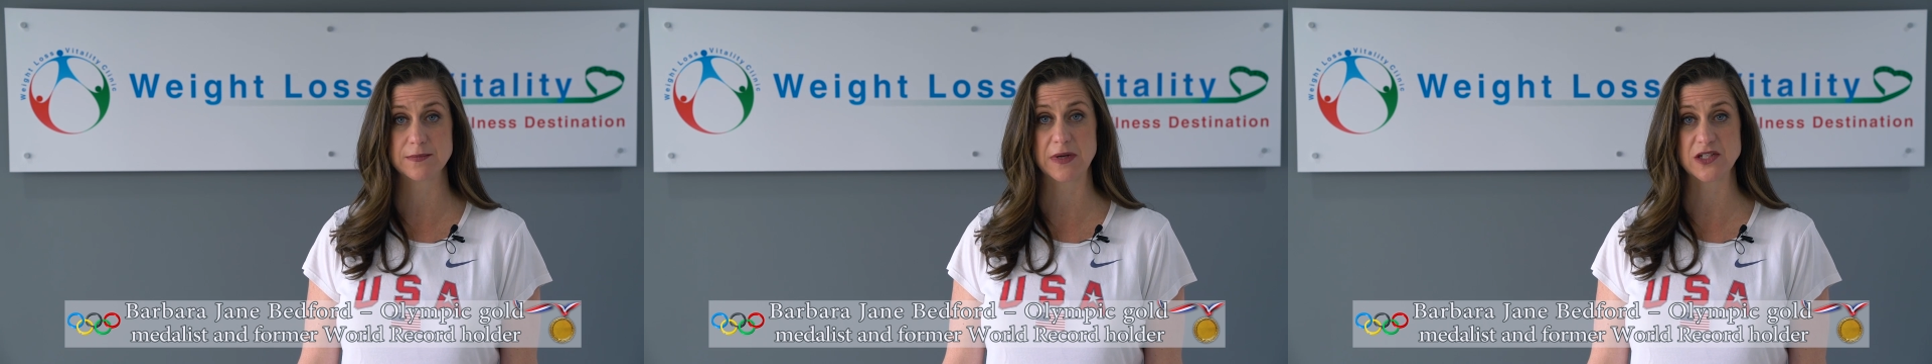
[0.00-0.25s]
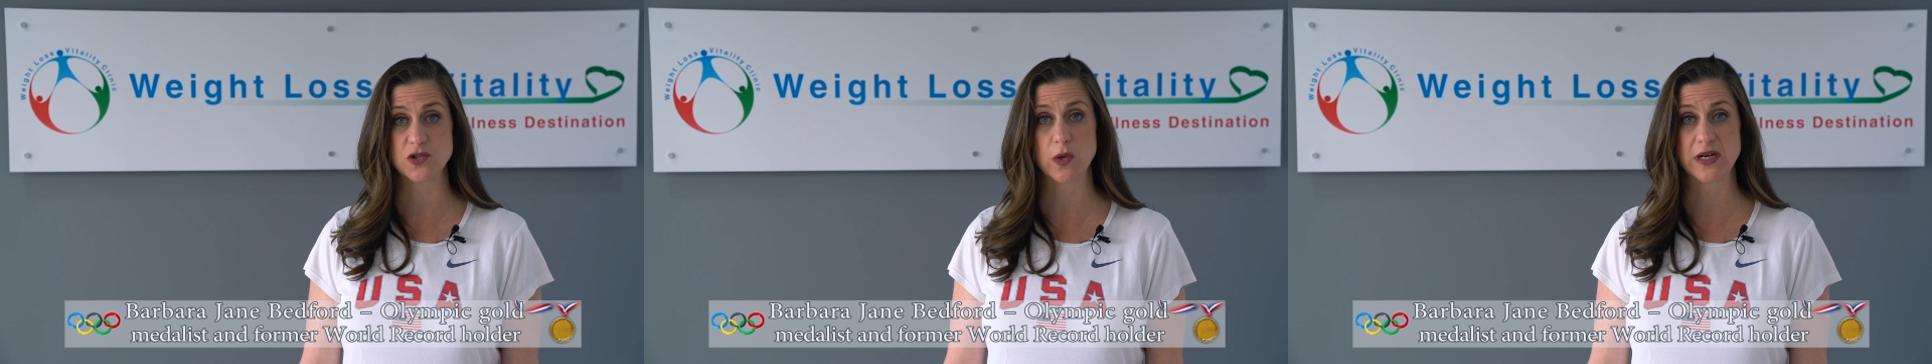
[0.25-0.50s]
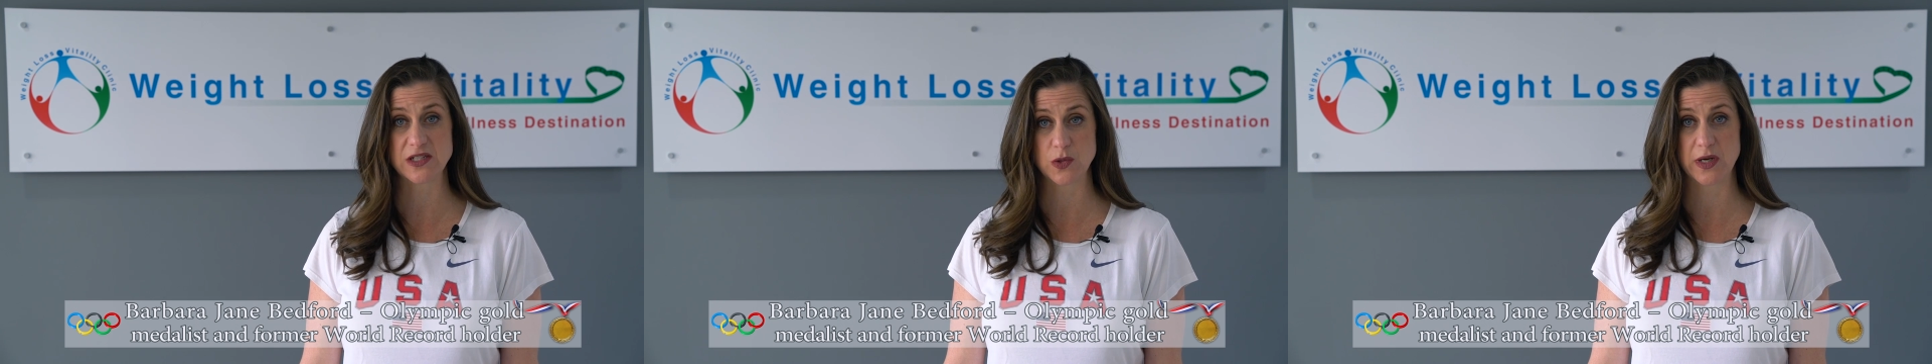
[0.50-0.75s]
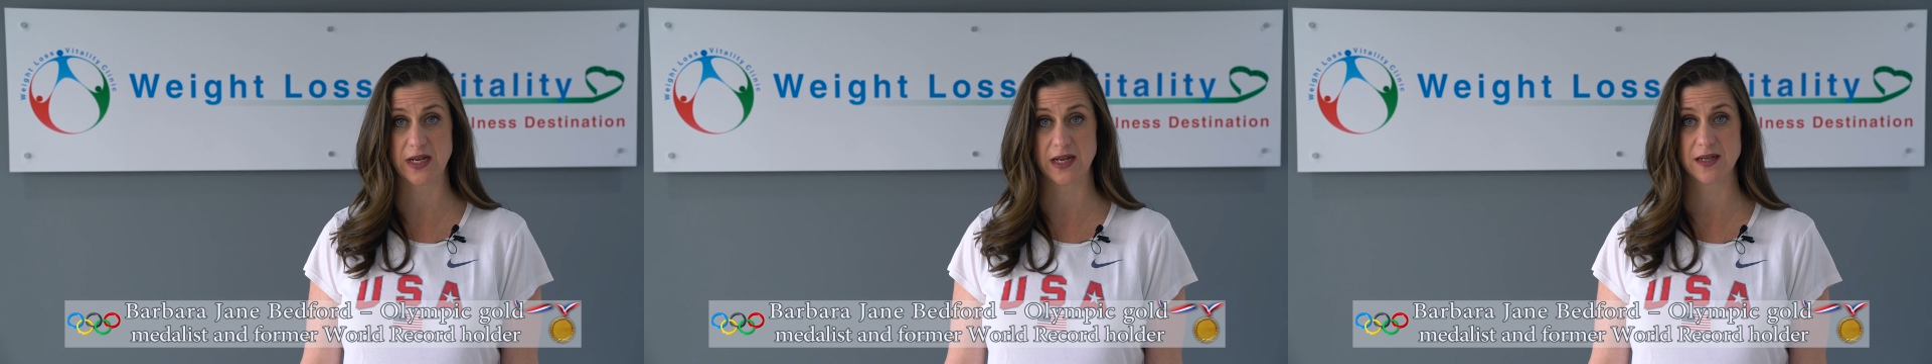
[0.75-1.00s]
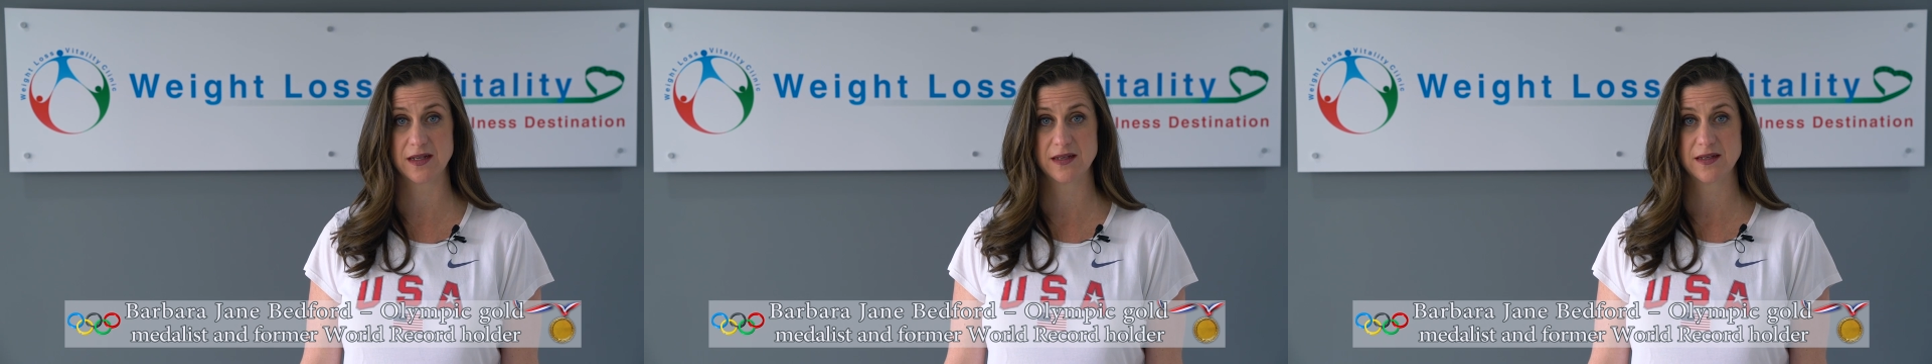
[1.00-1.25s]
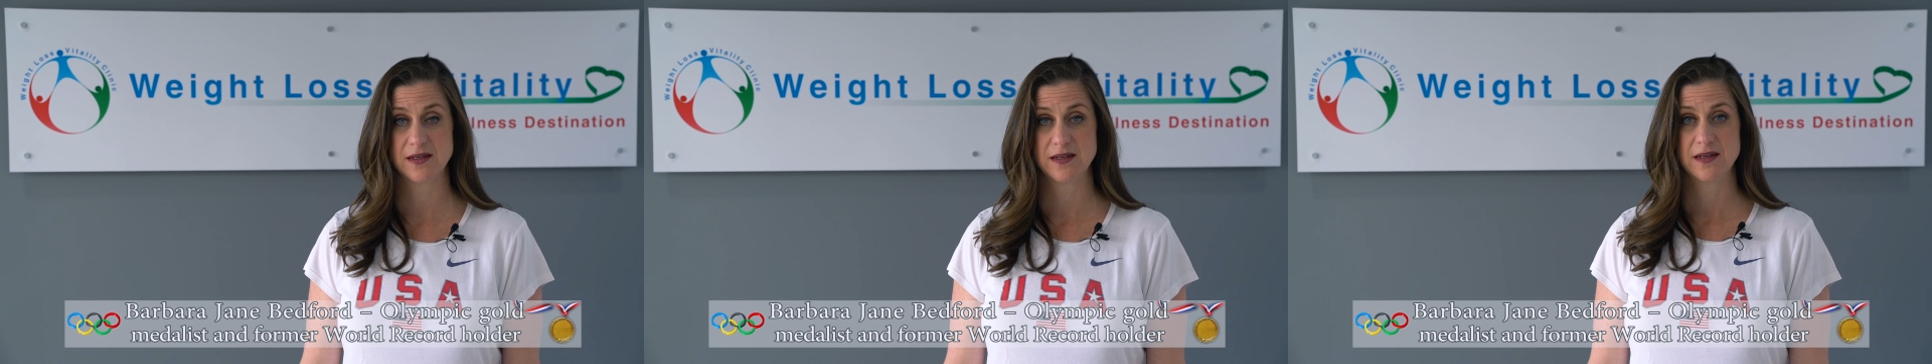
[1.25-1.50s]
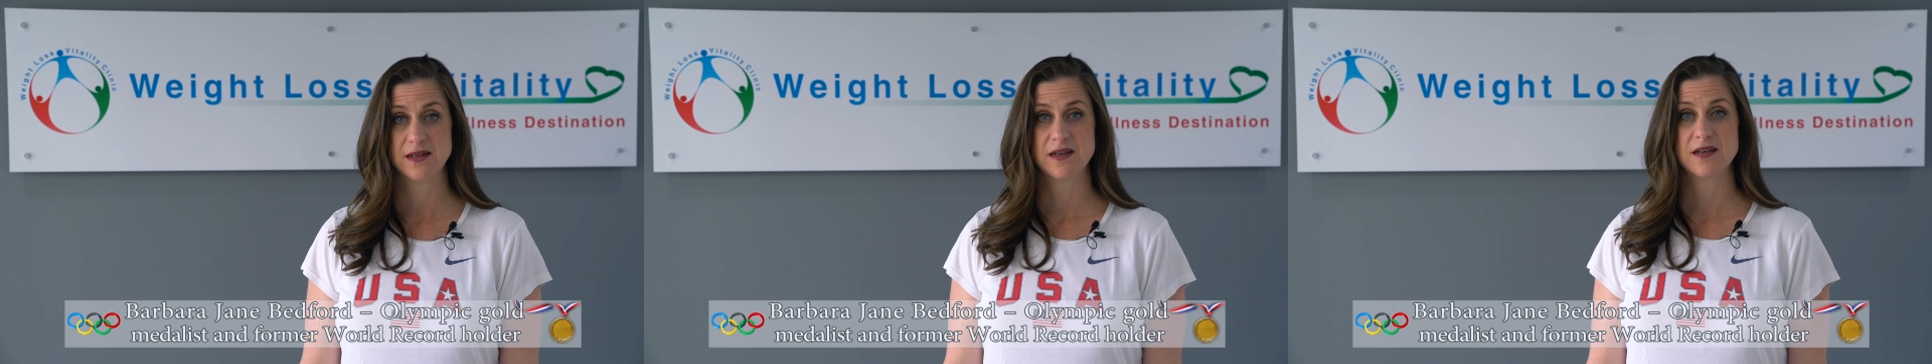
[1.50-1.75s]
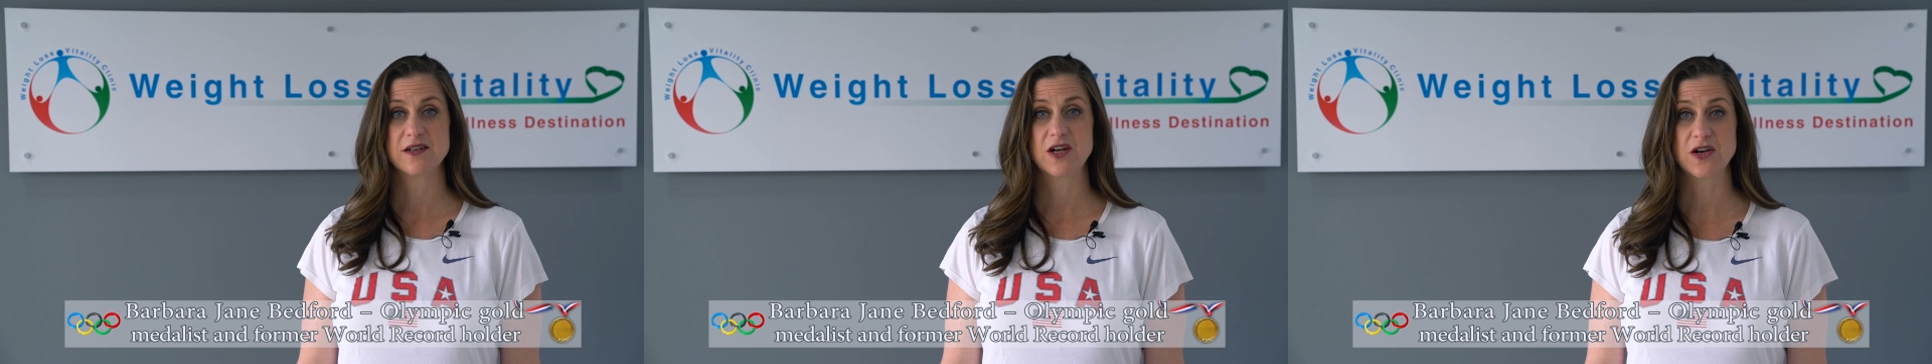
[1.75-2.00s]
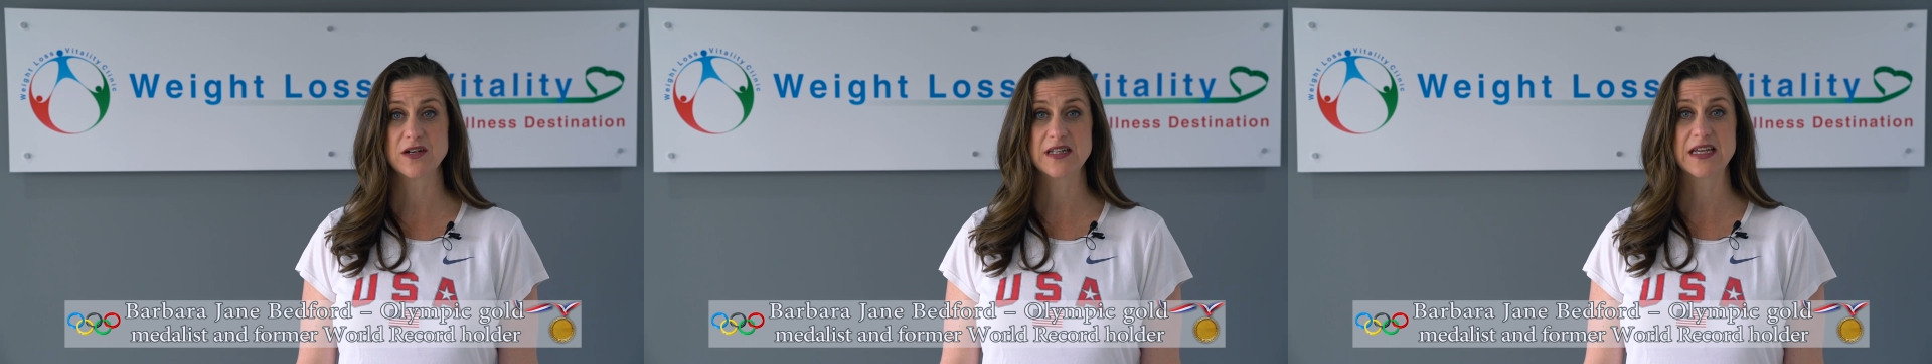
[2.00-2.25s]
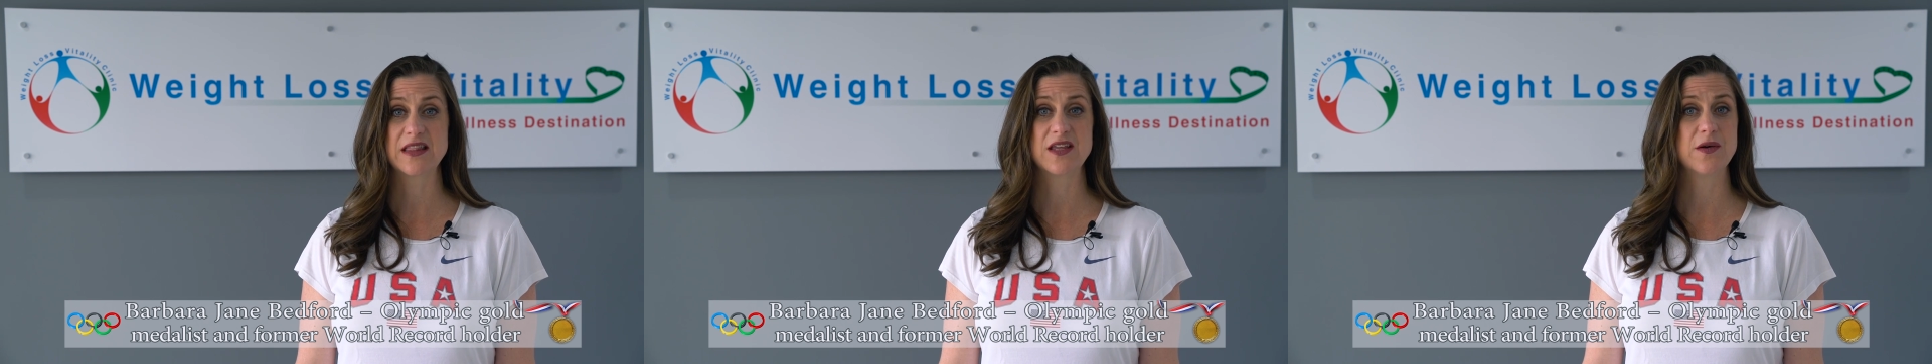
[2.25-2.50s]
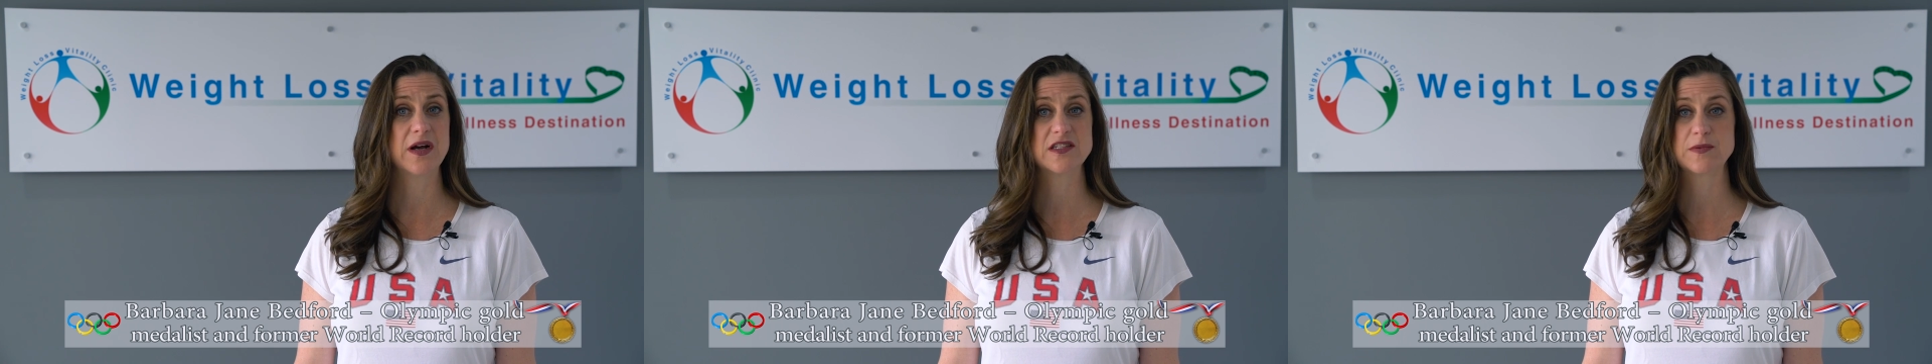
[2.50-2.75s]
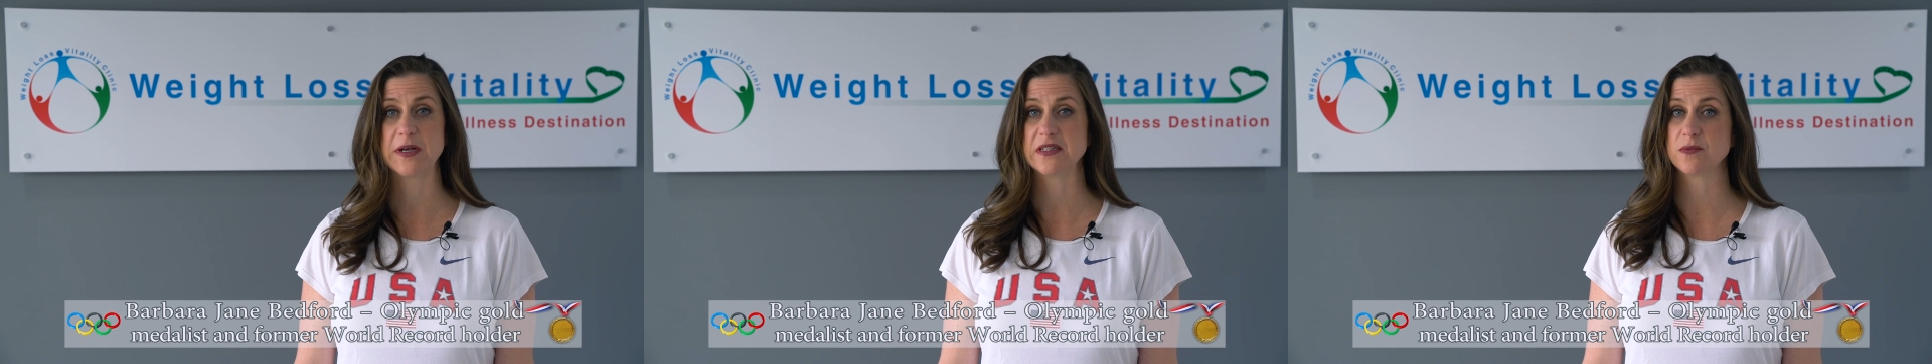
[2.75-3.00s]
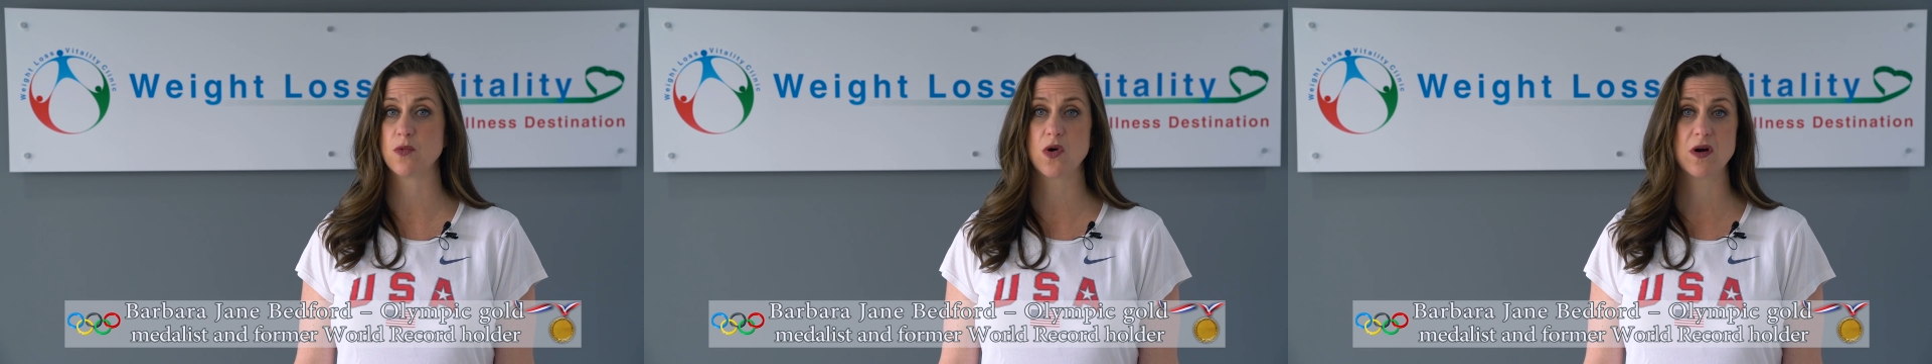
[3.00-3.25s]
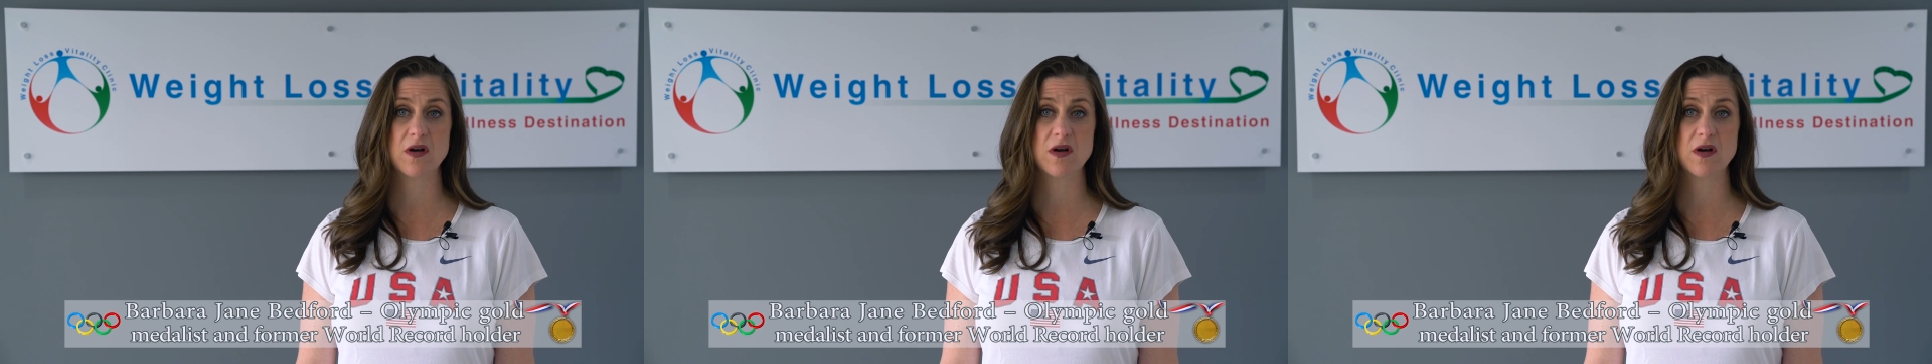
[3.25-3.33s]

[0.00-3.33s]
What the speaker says: by 2020. Currently, the US spends more